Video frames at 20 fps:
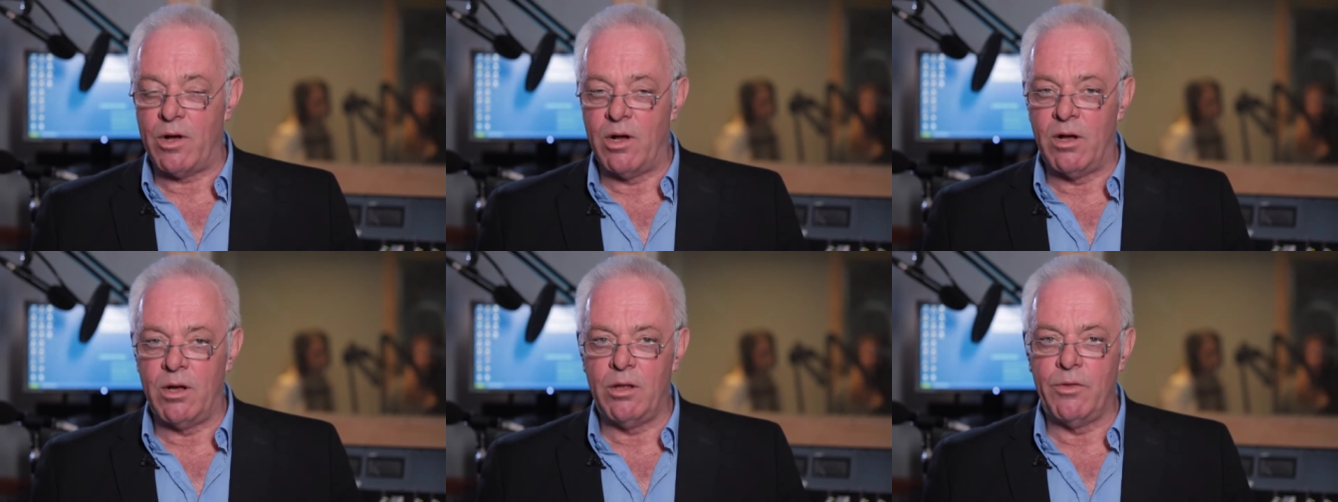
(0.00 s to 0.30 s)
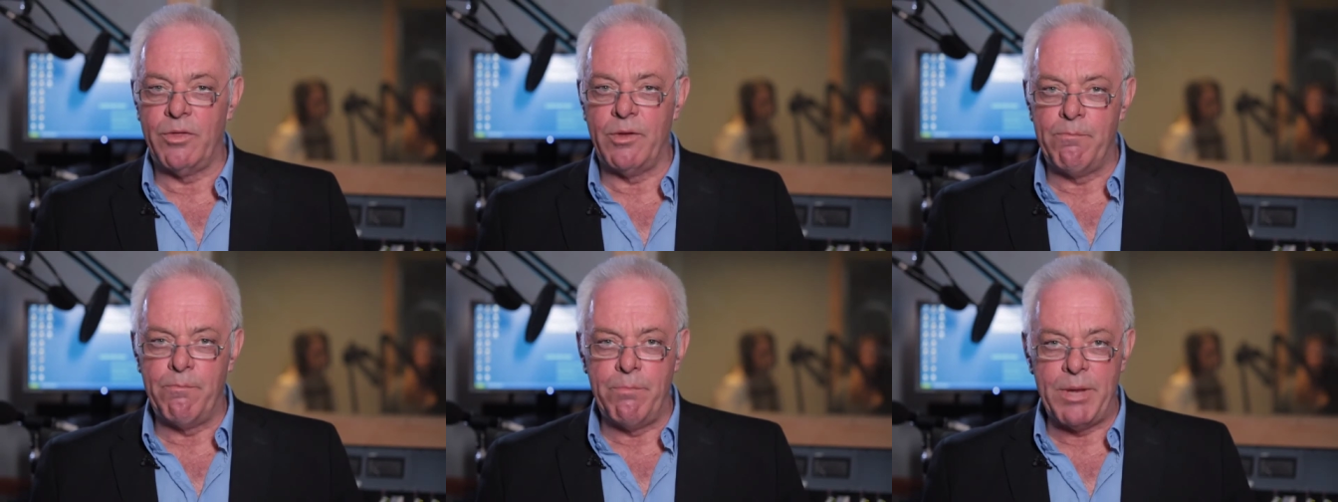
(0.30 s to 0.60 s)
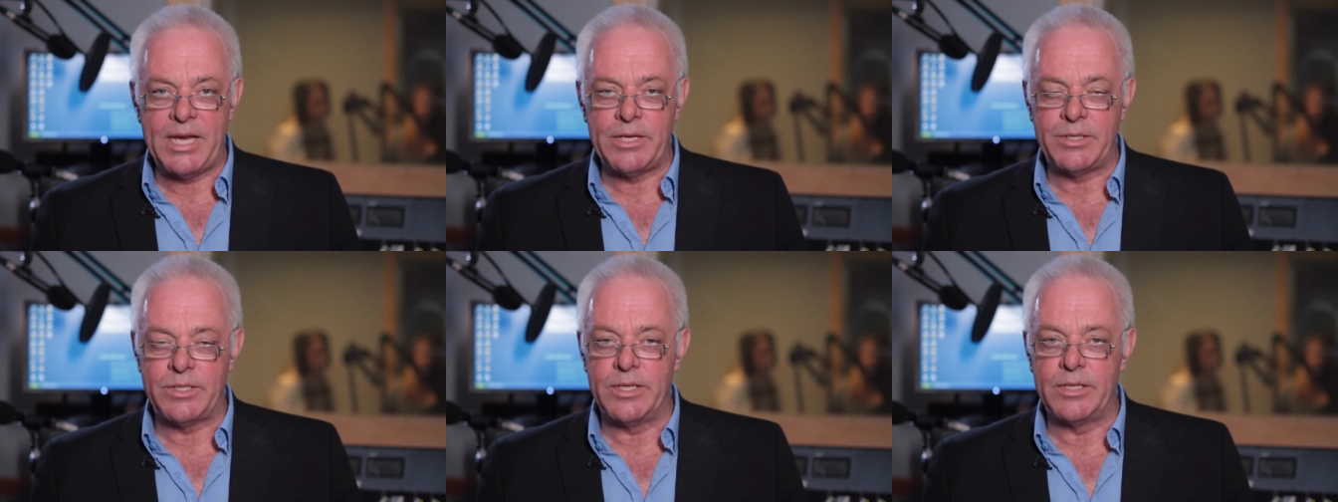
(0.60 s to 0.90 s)
all the
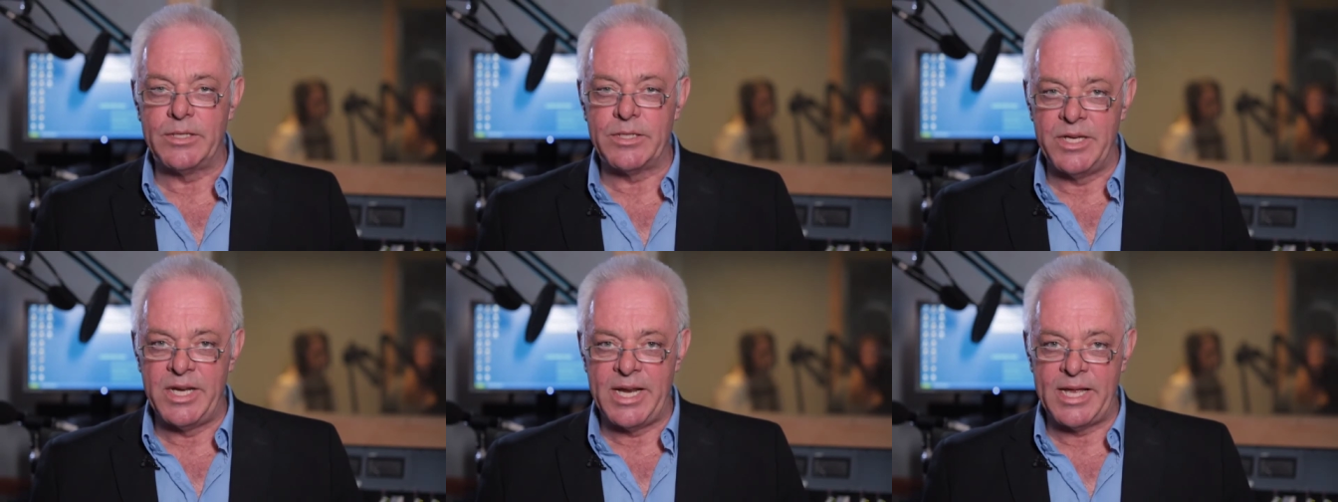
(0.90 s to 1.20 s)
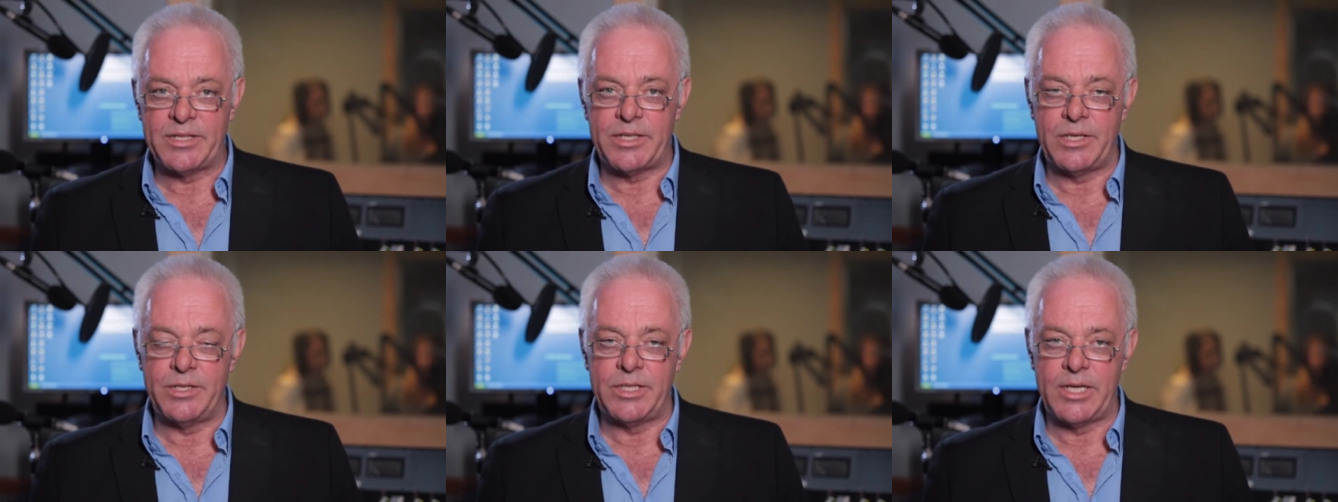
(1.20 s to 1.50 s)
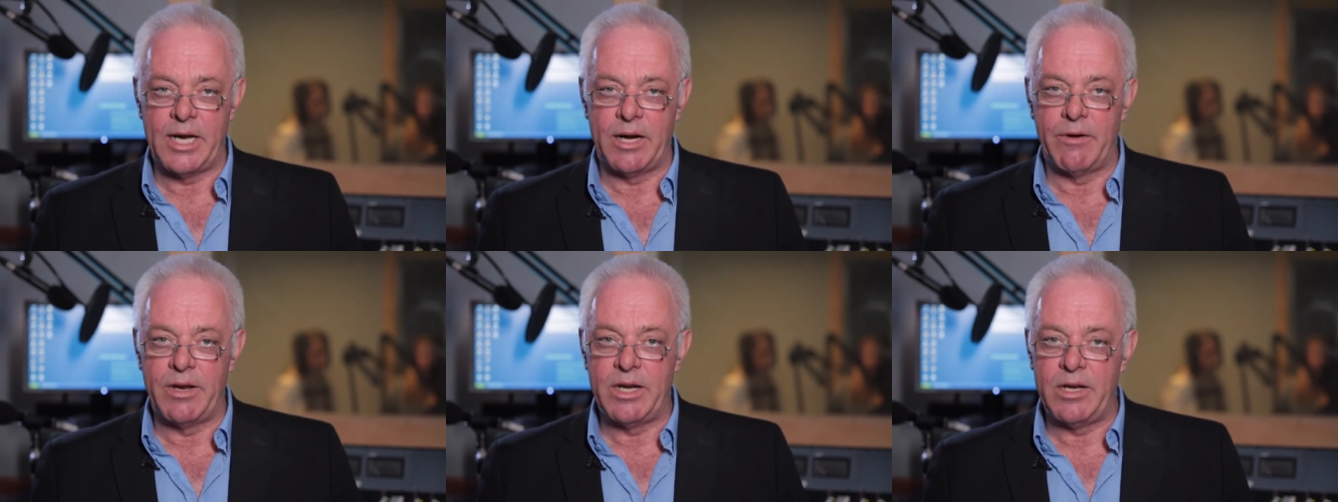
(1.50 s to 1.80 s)
basics
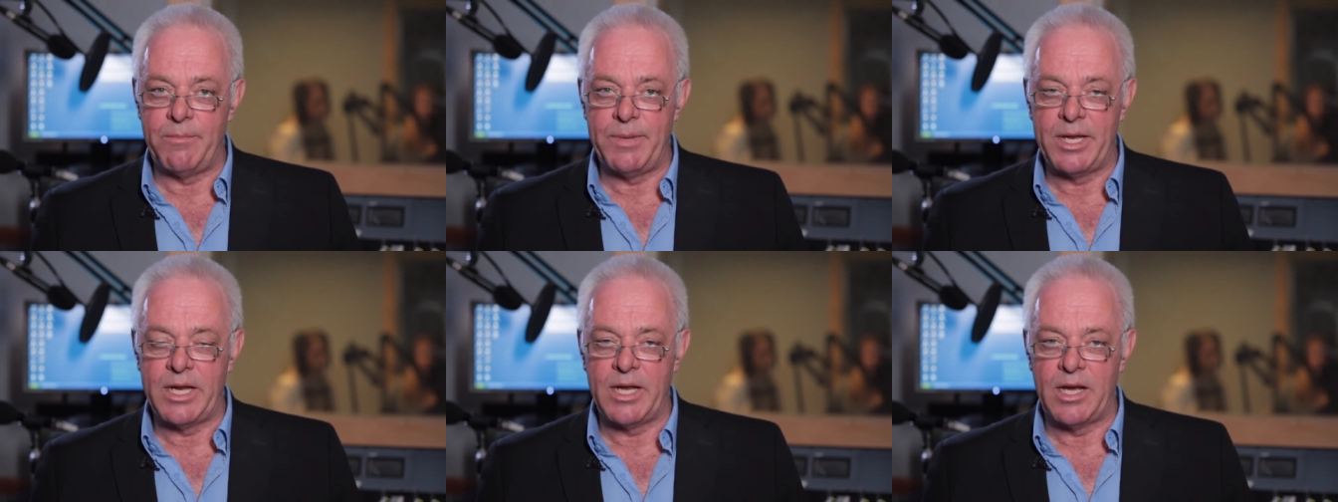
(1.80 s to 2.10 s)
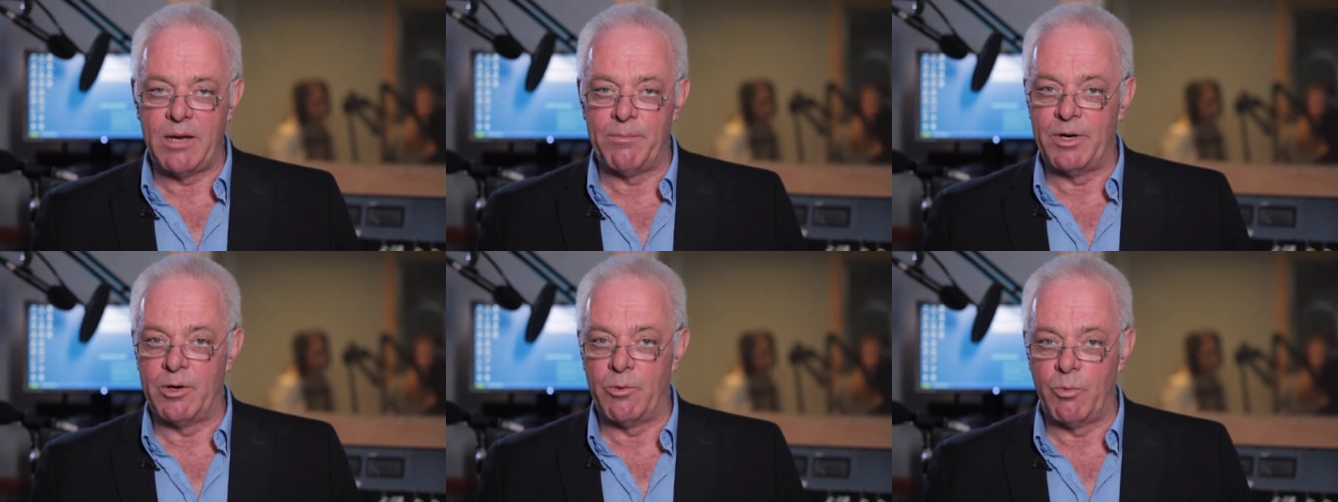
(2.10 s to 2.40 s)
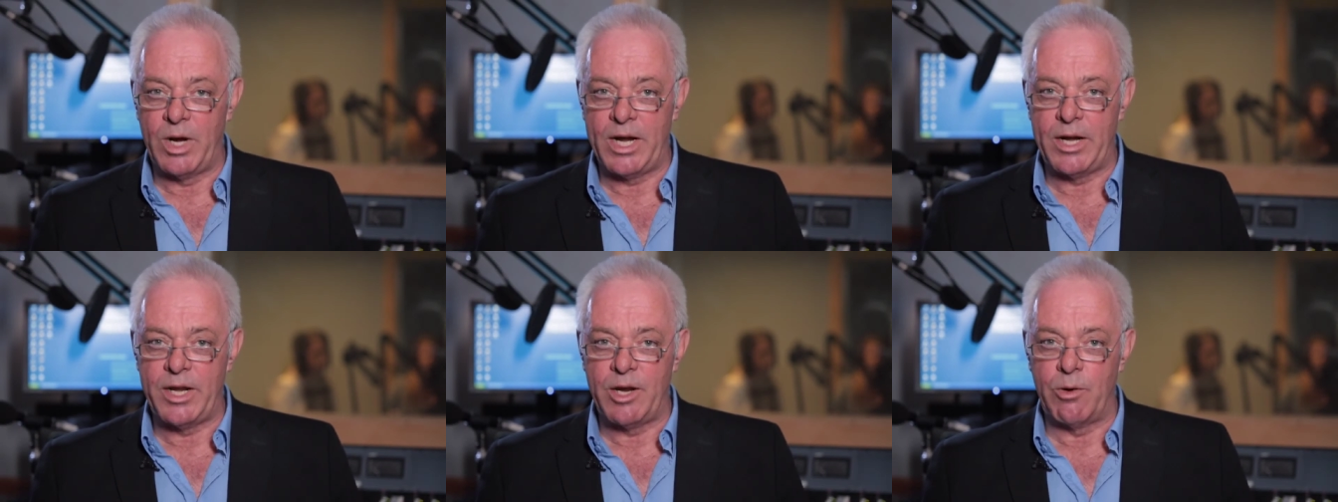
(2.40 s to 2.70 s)
necessary to become a
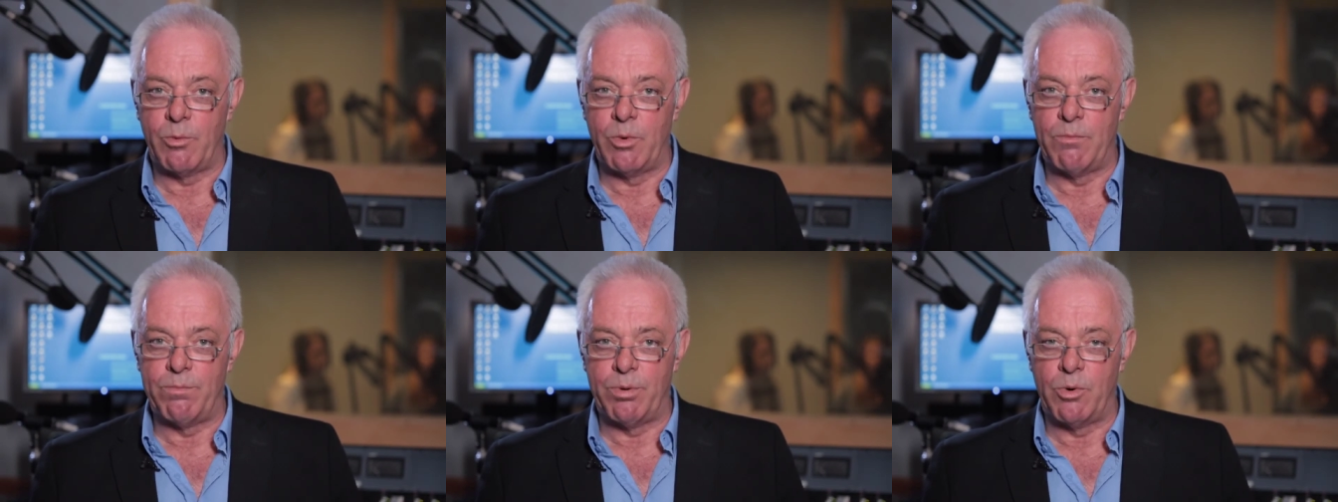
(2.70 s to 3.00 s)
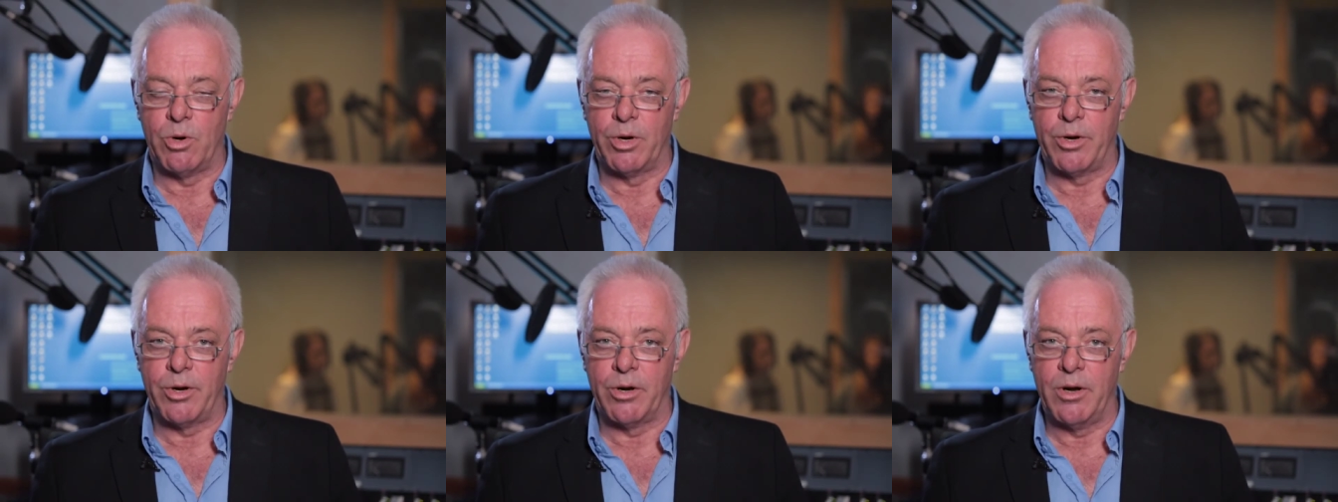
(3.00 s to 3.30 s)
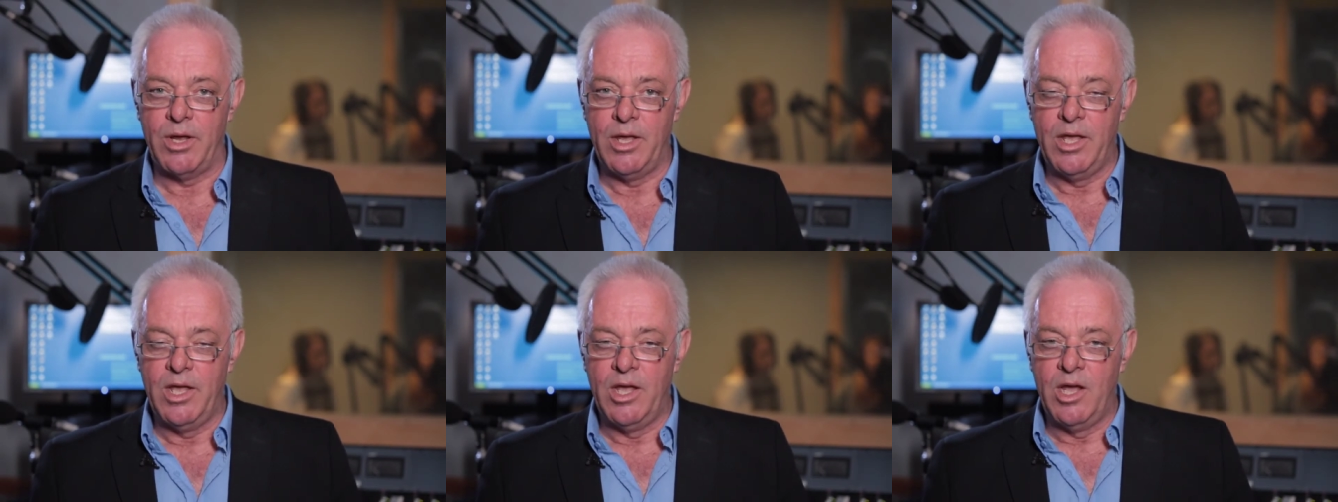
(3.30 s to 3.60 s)
radio reporter.